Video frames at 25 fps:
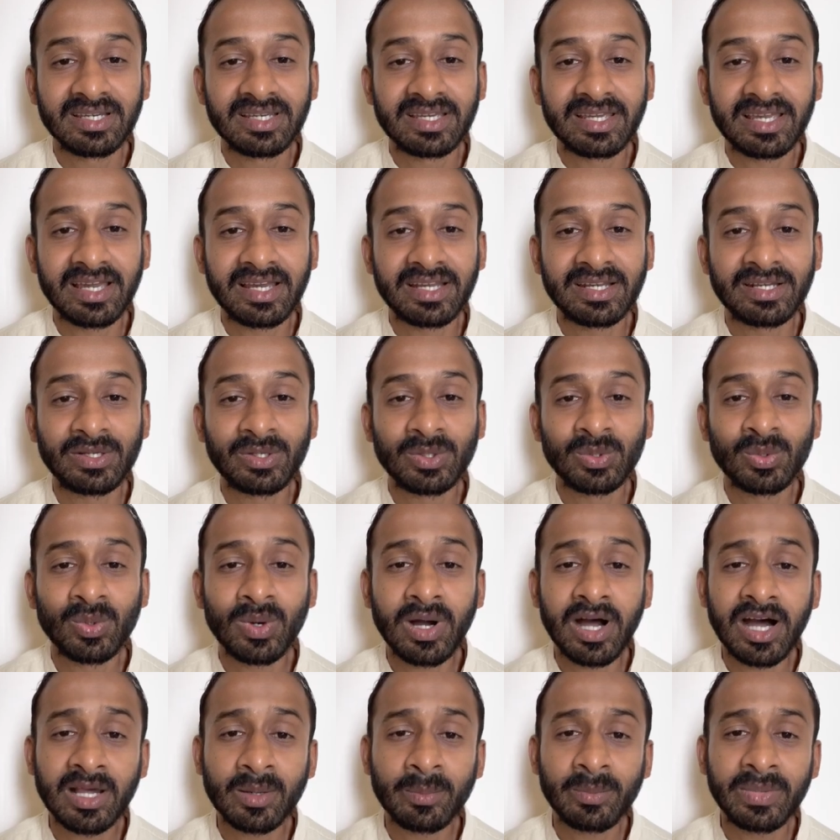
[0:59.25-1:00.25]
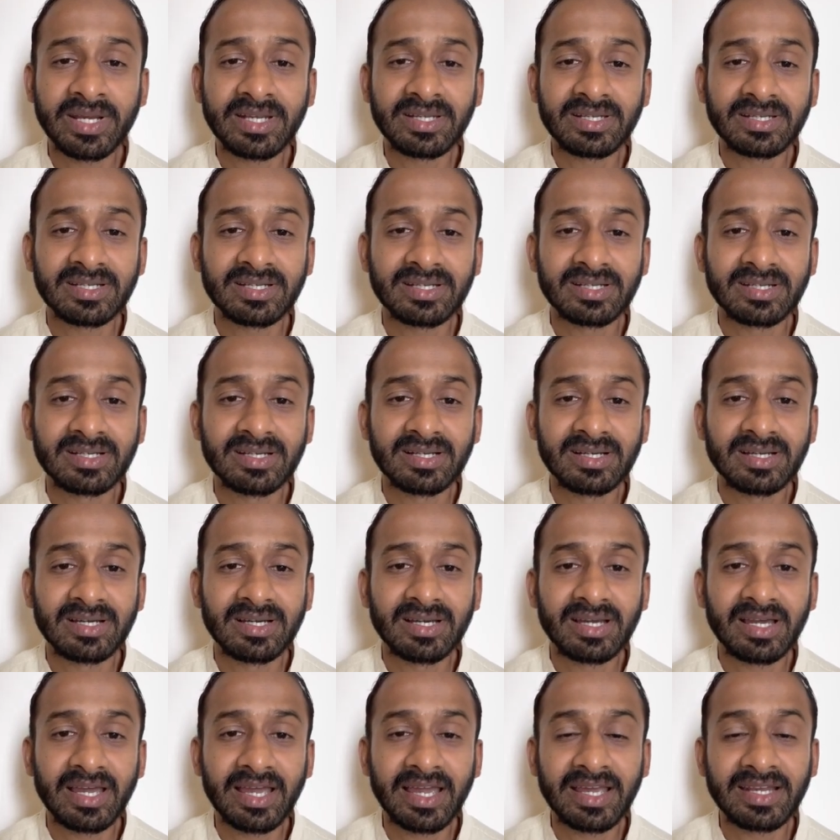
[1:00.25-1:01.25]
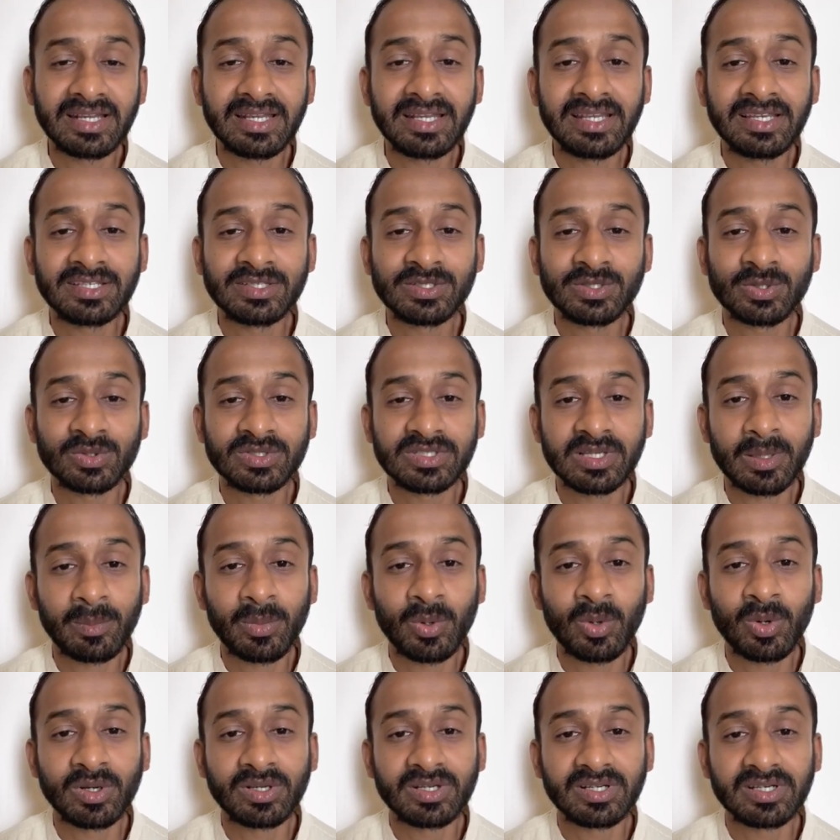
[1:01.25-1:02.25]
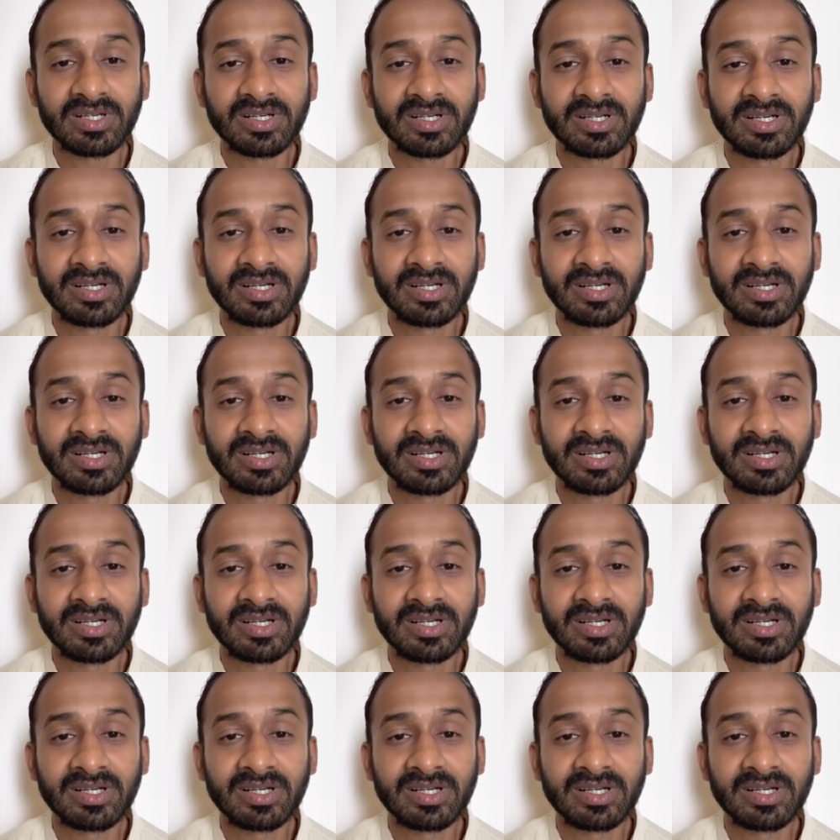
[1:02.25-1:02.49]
can do our bit, at least to support